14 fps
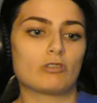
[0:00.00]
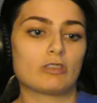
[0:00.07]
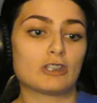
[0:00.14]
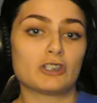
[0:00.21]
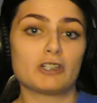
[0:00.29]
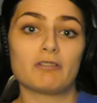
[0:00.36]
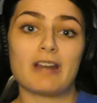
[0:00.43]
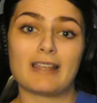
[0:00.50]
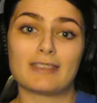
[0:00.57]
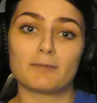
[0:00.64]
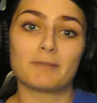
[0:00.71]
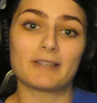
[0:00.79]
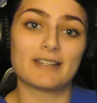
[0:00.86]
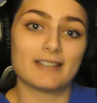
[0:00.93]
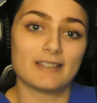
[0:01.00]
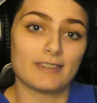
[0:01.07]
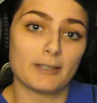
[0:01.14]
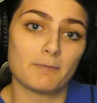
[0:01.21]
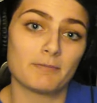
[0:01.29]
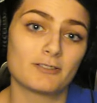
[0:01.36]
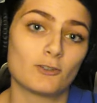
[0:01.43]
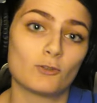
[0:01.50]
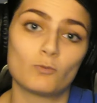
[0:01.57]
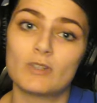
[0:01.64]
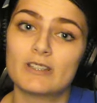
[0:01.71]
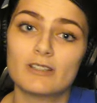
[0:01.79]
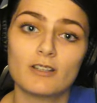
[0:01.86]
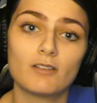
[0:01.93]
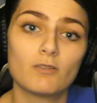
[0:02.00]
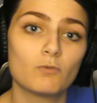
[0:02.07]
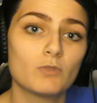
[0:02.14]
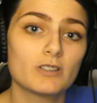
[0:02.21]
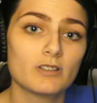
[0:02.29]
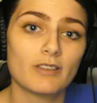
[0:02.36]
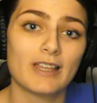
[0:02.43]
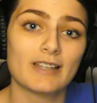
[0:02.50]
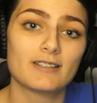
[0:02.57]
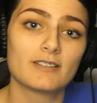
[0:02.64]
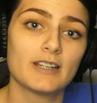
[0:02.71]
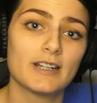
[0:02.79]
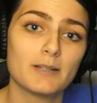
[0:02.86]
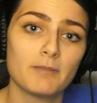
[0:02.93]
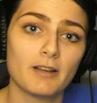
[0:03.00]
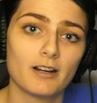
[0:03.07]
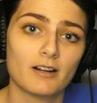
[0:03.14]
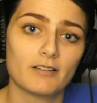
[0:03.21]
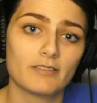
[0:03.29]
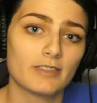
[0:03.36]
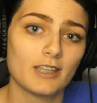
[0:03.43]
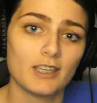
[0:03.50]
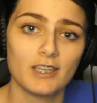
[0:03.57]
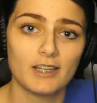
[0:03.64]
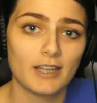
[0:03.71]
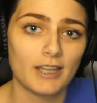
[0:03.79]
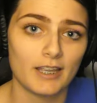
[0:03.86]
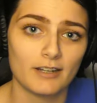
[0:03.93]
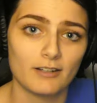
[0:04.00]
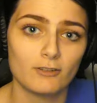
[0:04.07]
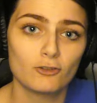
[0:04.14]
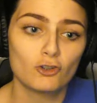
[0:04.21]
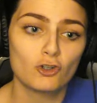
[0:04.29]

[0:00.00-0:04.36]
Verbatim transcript: the shit at the beginning of the episode, we saw that teddy bear thingy again.